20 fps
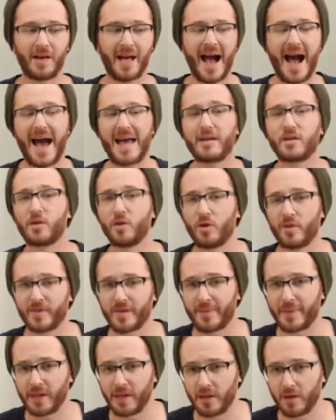attitude of
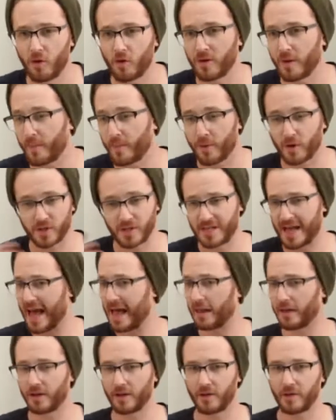somebody or the
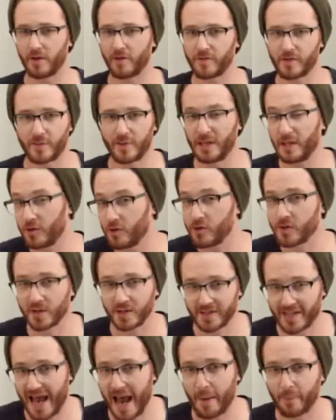personality of somebody using
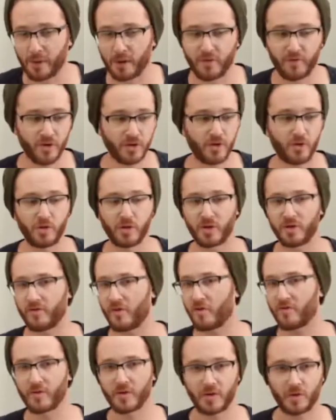a tablet versus using a
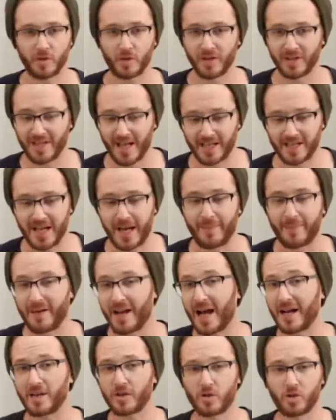phone versus using a desktop.
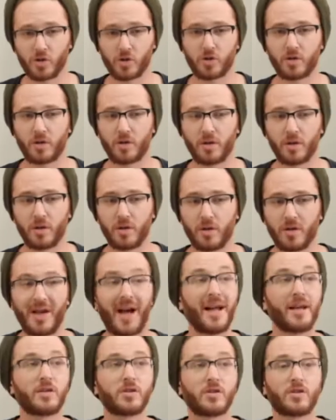Not
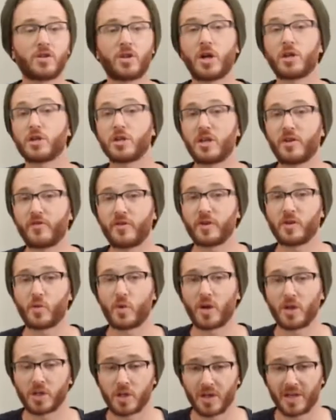such a difference
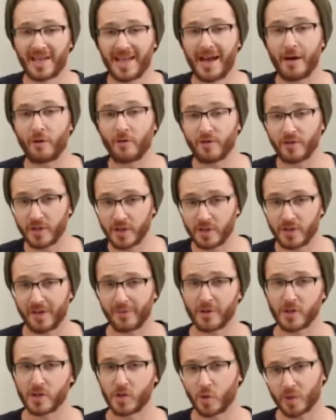where it should account for these
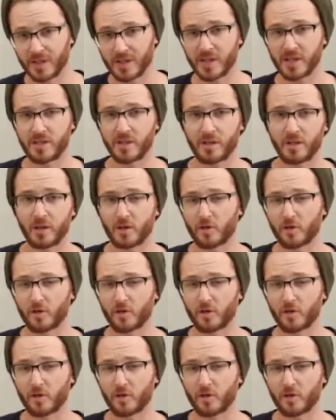numbers so consistently